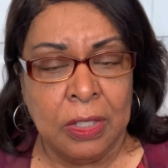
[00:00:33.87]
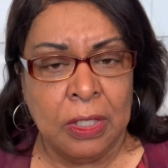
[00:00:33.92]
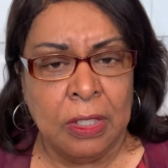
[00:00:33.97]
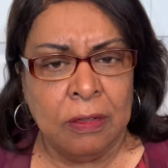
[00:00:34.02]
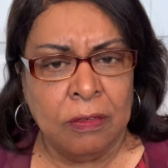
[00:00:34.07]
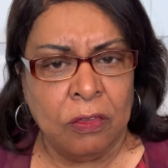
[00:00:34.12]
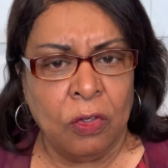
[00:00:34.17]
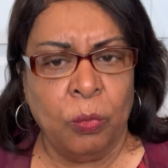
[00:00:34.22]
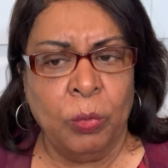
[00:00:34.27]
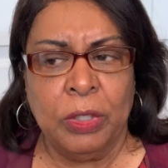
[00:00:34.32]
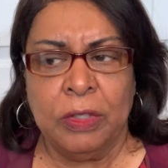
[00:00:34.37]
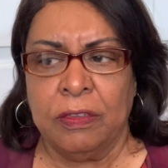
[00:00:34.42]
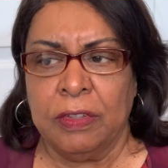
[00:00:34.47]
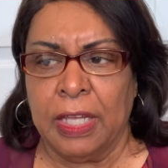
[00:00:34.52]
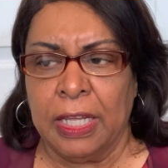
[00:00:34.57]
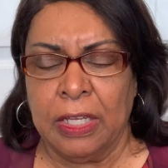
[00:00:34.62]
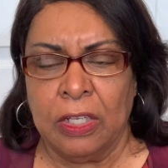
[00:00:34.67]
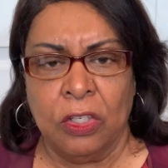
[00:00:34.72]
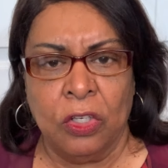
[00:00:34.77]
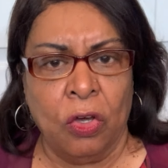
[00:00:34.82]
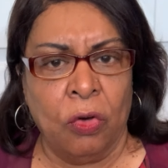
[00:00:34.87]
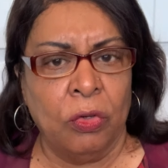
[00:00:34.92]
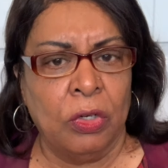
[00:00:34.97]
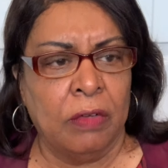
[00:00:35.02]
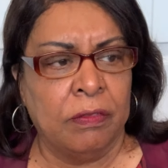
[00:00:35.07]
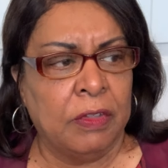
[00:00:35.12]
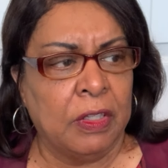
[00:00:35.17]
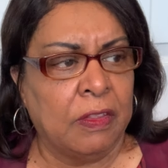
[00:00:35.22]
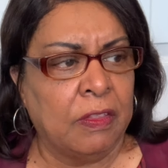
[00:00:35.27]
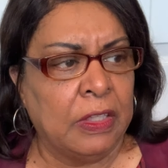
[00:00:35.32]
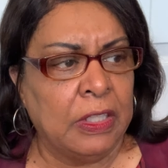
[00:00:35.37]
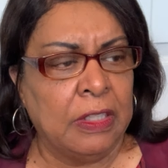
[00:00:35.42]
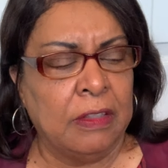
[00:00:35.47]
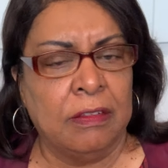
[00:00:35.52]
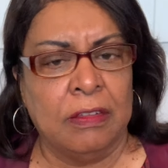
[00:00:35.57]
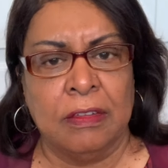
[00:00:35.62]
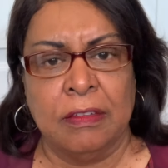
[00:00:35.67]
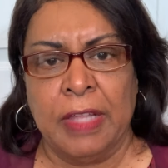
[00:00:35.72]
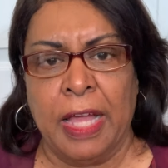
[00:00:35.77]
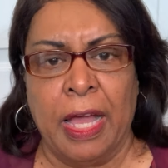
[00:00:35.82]
So we take note of the things
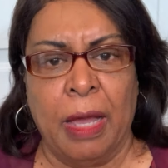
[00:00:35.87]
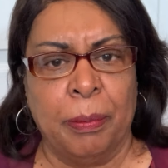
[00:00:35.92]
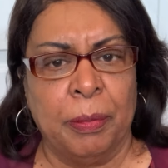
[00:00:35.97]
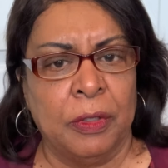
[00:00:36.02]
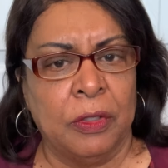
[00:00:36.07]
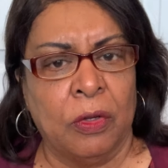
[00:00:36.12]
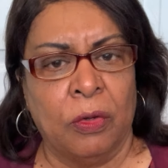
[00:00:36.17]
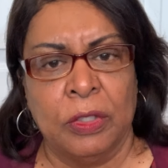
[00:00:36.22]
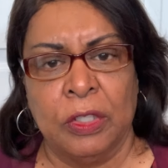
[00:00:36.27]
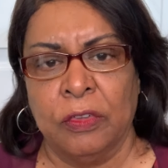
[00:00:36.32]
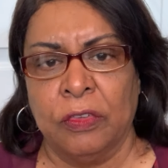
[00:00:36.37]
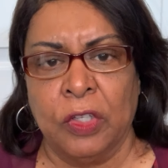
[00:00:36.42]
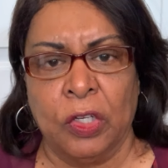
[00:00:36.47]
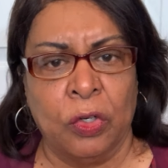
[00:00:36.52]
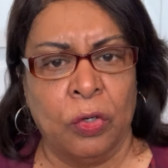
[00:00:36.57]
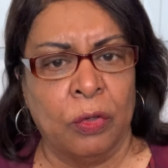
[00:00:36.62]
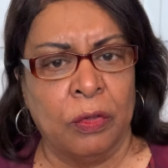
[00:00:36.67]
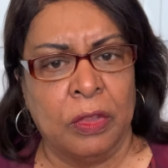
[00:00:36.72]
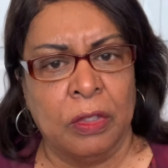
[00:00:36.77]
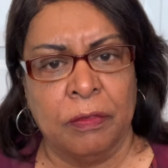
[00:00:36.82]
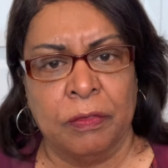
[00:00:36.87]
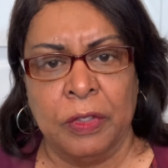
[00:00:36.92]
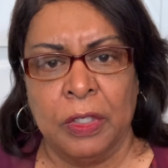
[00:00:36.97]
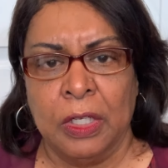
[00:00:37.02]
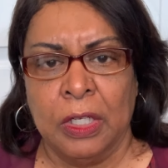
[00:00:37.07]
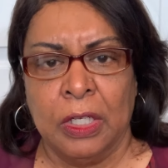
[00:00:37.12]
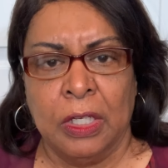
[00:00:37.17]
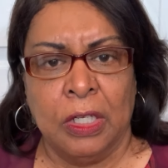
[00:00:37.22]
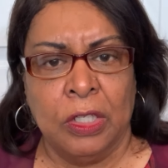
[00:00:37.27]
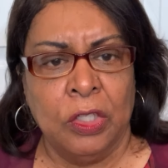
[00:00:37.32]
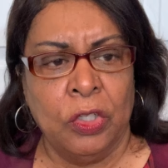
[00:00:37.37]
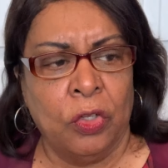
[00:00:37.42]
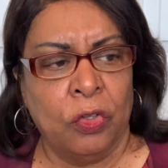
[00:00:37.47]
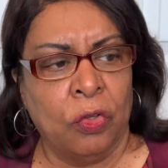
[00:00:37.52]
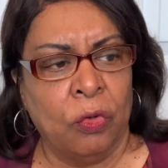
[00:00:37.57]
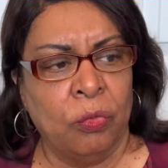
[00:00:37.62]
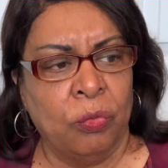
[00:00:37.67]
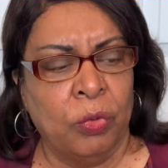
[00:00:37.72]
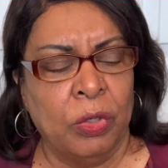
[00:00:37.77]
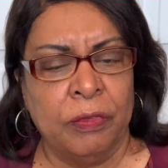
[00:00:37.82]
that's happening on this earth of, you know,
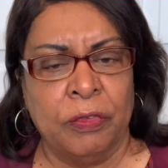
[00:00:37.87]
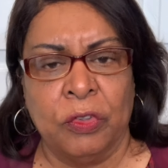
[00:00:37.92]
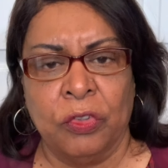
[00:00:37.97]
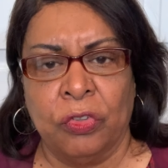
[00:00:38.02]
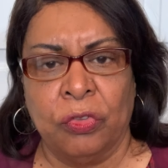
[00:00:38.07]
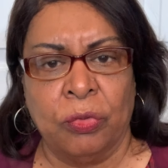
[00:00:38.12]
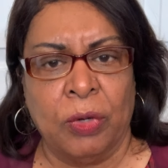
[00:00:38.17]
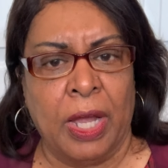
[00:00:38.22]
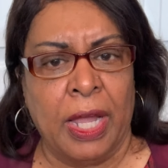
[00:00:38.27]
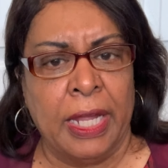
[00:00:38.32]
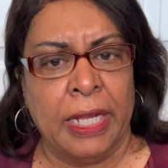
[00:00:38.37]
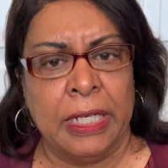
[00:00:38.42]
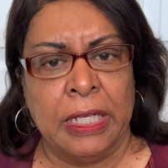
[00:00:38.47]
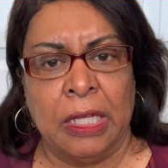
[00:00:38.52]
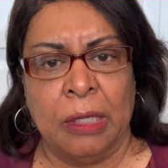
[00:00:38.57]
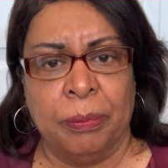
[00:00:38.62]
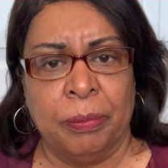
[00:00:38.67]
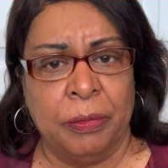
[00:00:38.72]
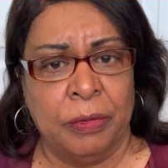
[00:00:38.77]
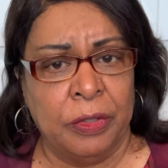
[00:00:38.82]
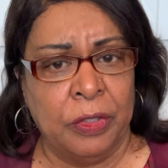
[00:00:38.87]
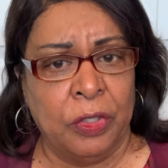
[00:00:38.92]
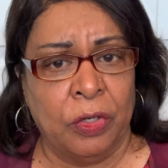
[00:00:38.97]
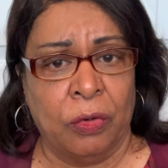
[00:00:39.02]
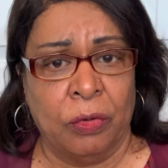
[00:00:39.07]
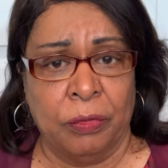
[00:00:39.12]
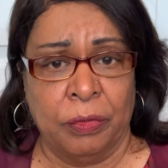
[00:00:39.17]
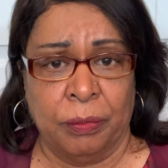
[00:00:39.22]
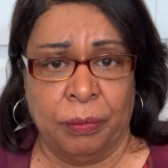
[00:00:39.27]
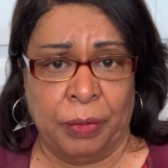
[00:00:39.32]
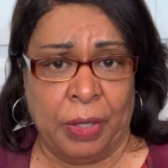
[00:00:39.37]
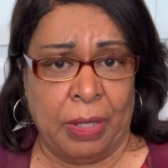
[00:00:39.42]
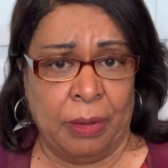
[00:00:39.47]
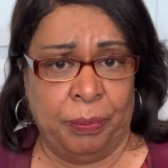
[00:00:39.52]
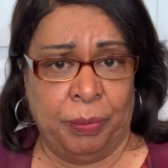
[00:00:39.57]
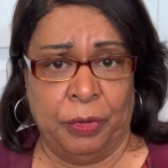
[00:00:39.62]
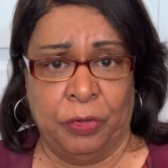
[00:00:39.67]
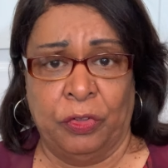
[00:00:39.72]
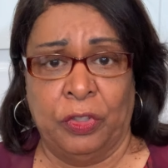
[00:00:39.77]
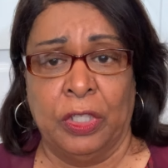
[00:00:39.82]
the rivers drying up, you know,
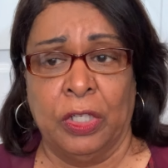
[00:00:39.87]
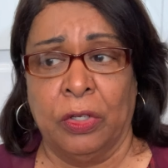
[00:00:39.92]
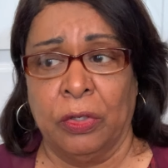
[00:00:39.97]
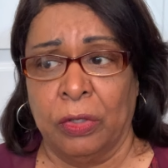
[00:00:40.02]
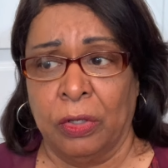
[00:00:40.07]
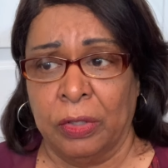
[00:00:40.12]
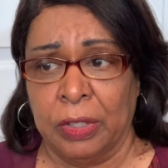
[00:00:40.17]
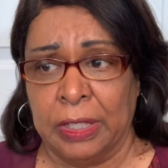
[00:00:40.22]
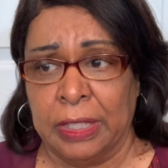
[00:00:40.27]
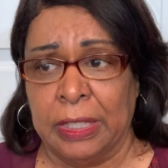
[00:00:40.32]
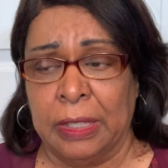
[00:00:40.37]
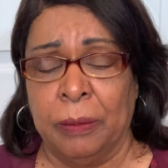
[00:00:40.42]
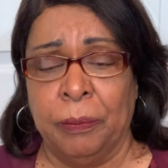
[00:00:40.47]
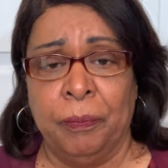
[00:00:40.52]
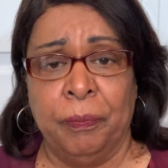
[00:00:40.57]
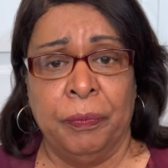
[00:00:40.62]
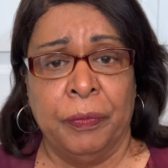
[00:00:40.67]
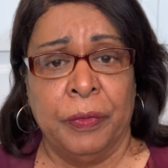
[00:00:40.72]
particularly